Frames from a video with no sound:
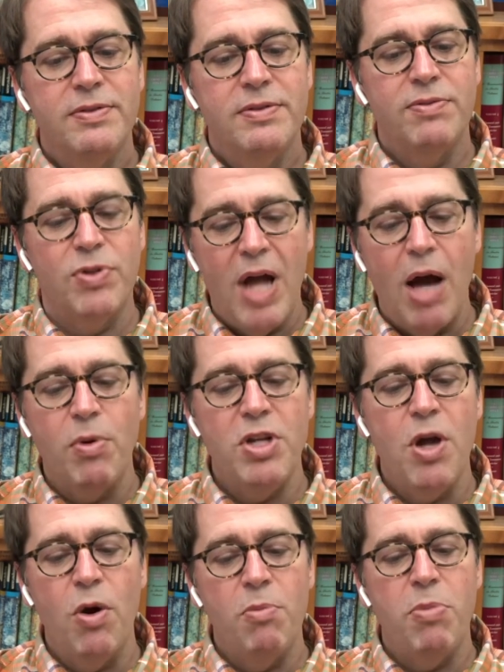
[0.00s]
For now we
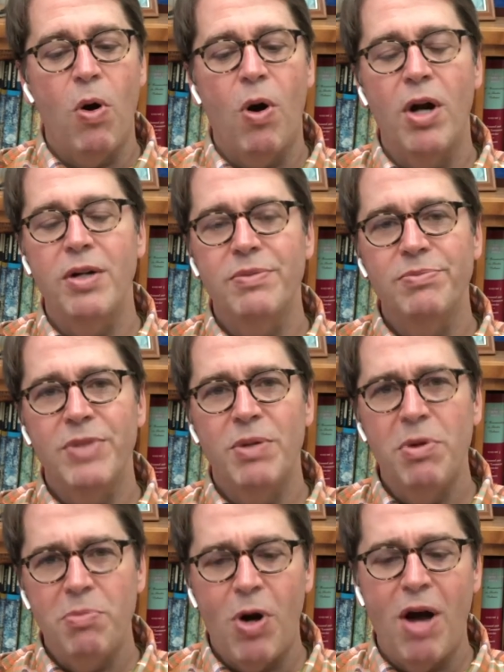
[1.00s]
know in part, and
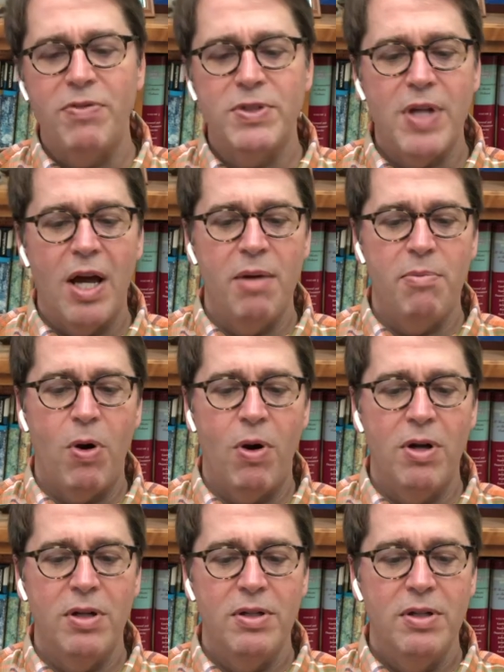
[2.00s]
we prophesy in
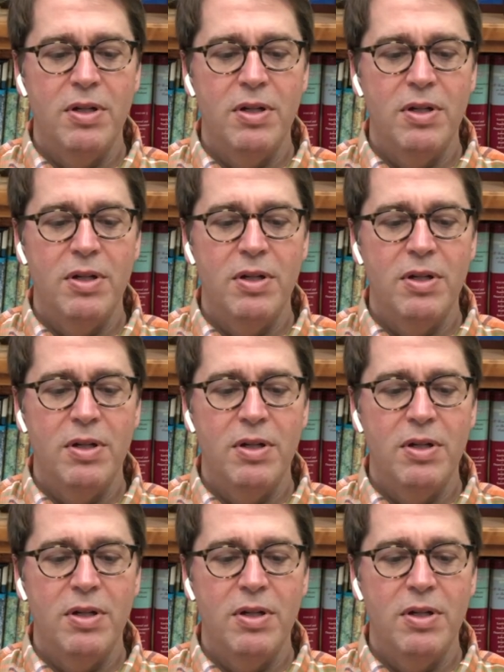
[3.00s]
part.